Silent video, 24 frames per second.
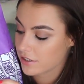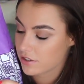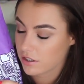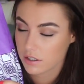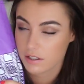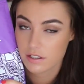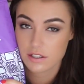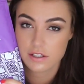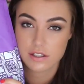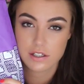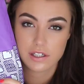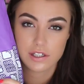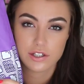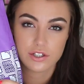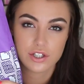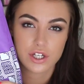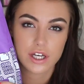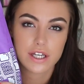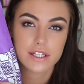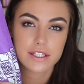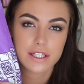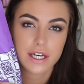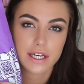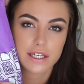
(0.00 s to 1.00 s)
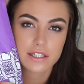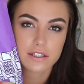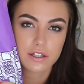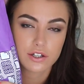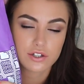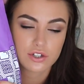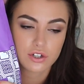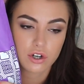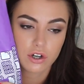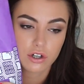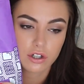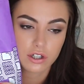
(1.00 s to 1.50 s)
It does legit taste
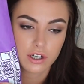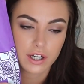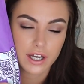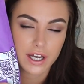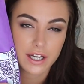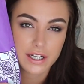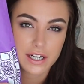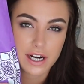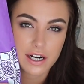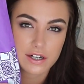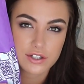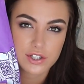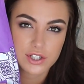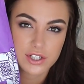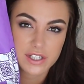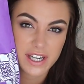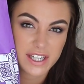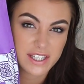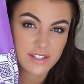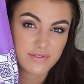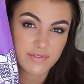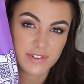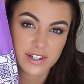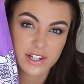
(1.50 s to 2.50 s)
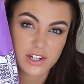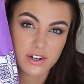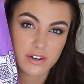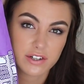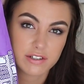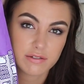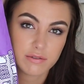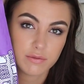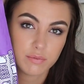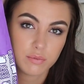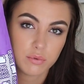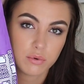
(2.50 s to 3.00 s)
like chocolate and actually tastes really
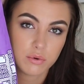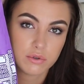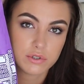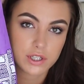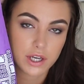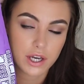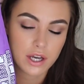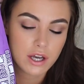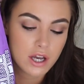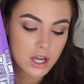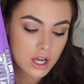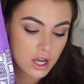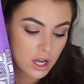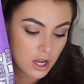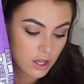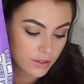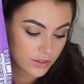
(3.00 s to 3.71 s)
nice with water.